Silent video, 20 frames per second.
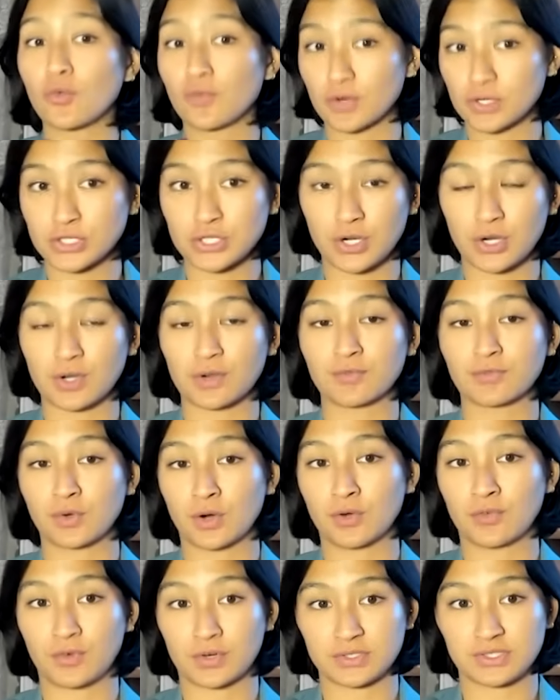overturn
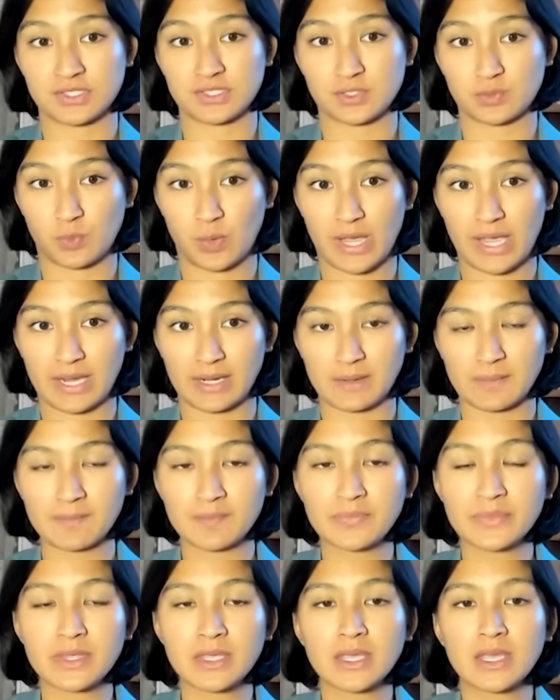of Roe versus
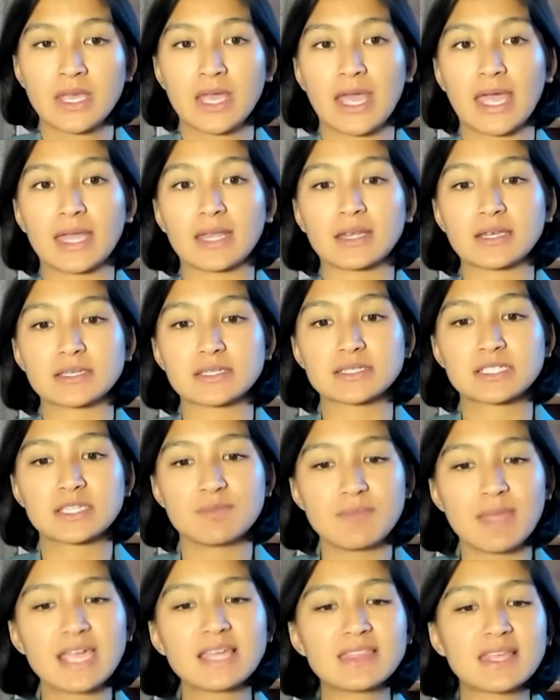Wade. And
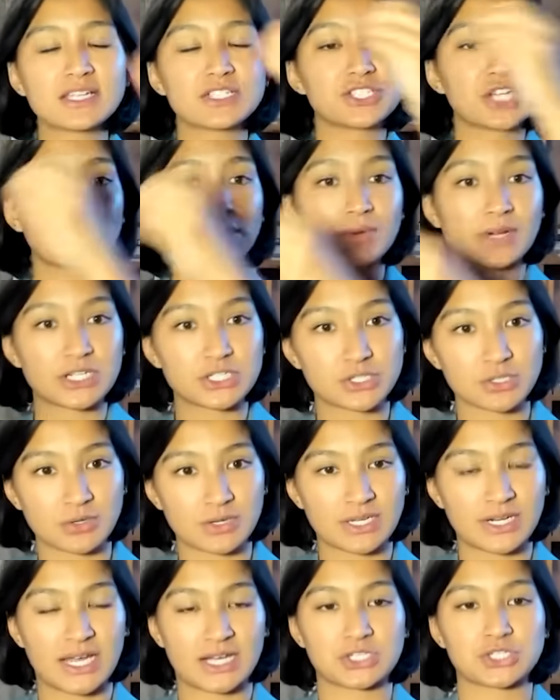to make that
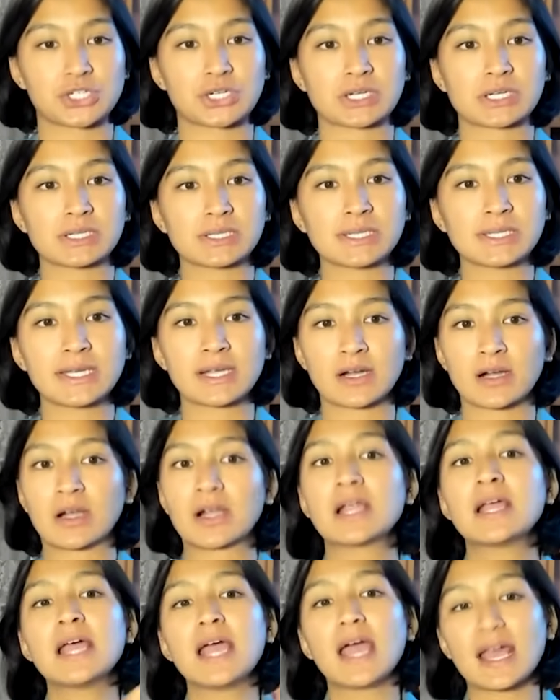generational connection
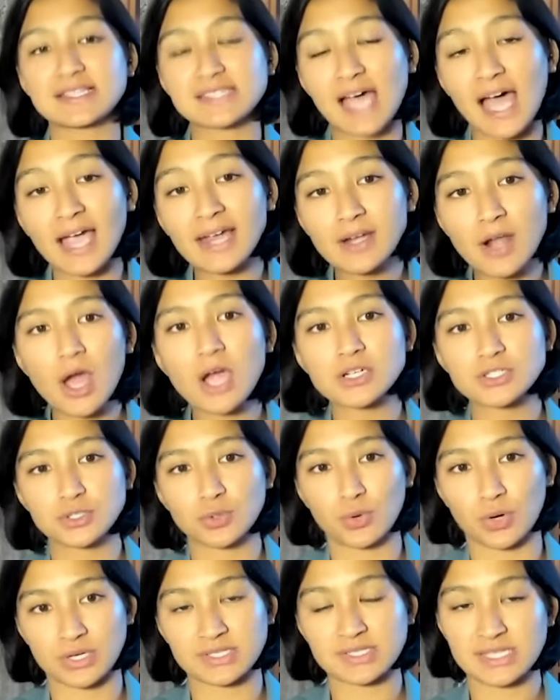clear, as I
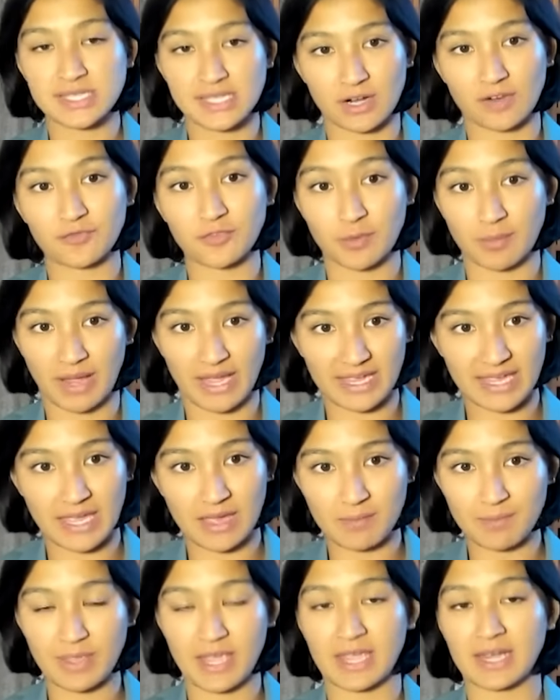knock doors here for my
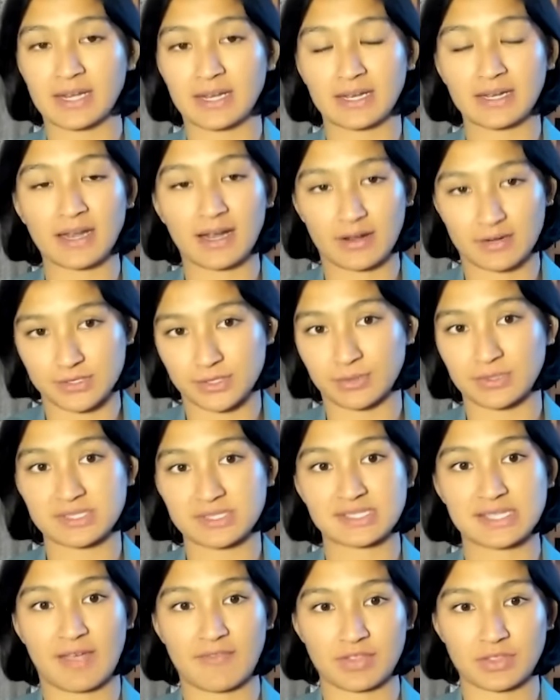campaign in
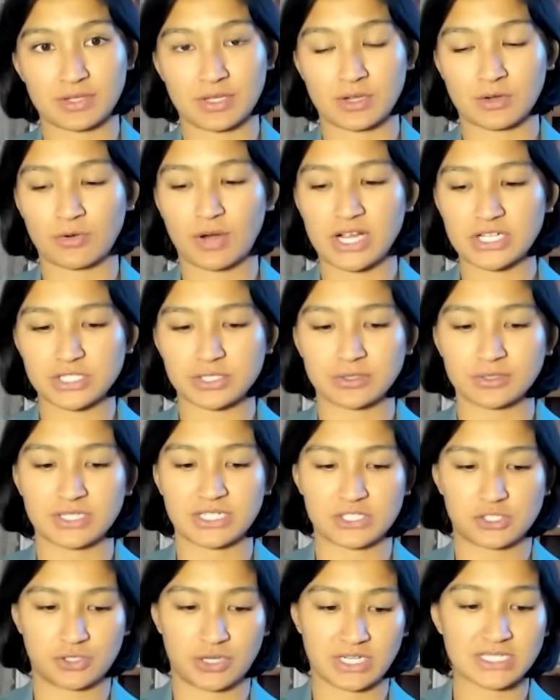Arizona's 7th Congressional
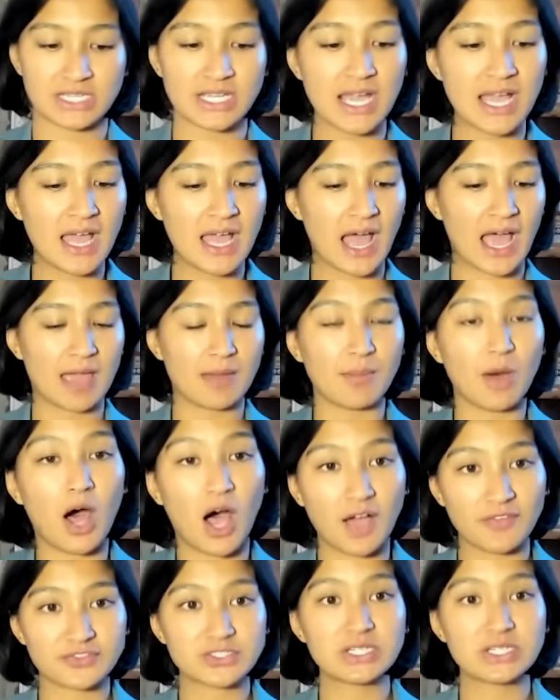District, I
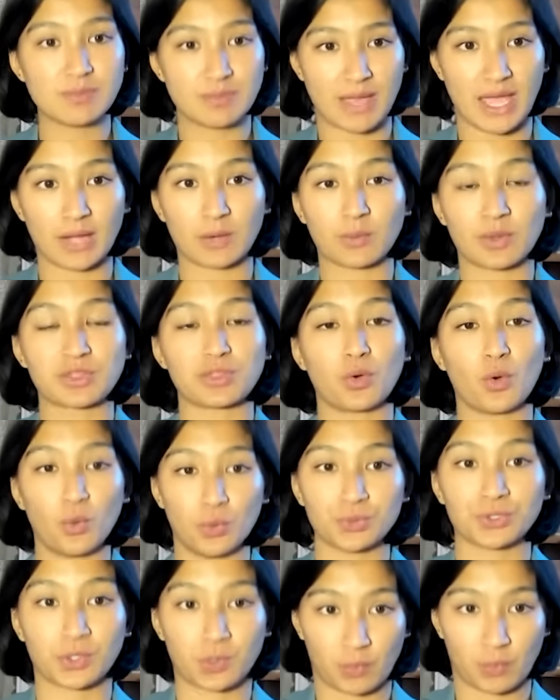am often met with
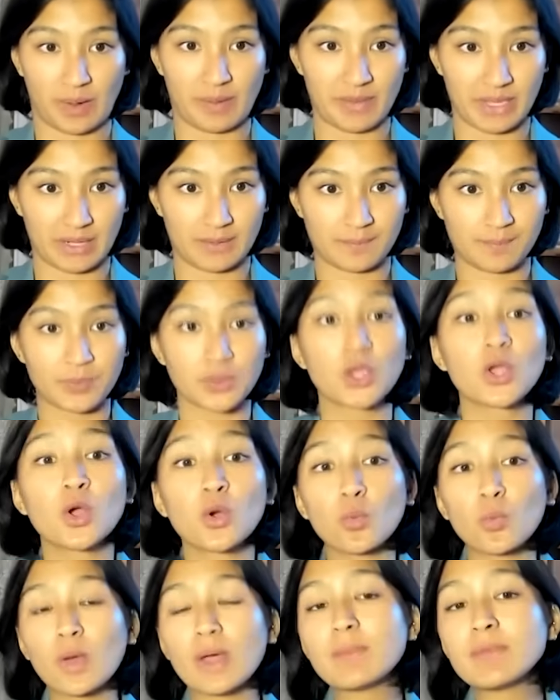older
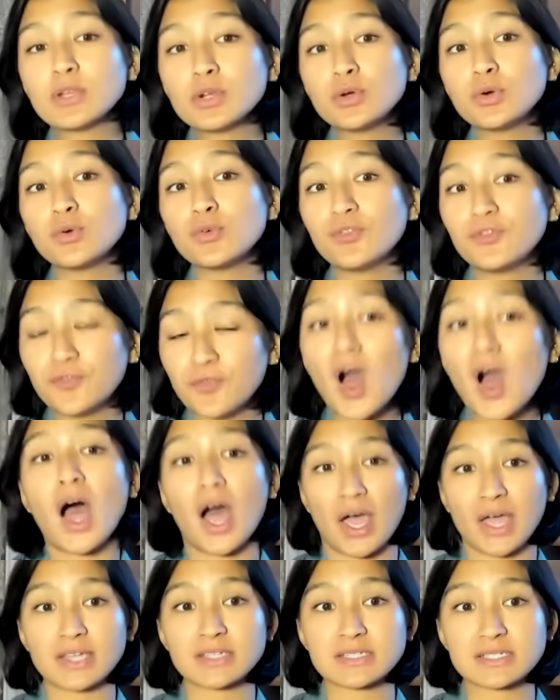women who
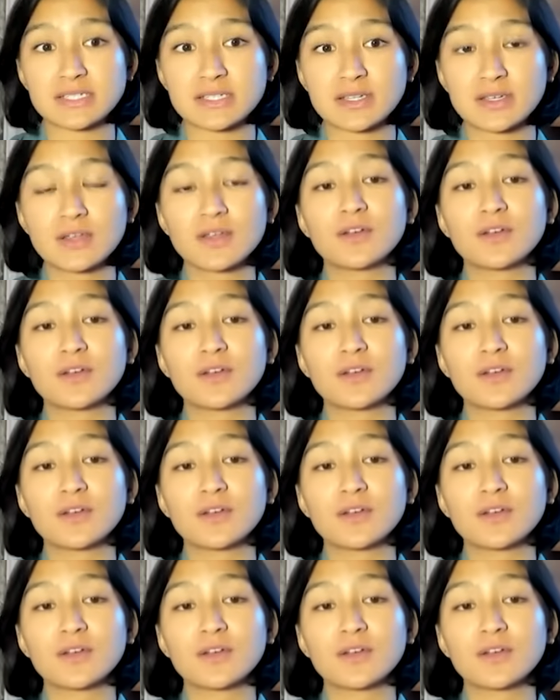fought